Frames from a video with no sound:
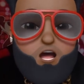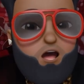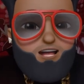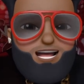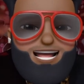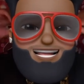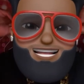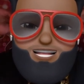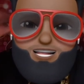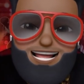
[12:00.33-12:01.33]
all this
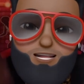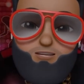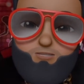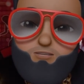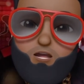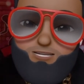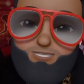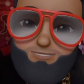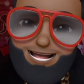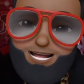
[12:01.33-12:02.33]
shit you talked
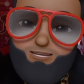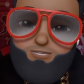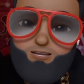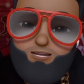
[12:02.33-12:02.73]
about.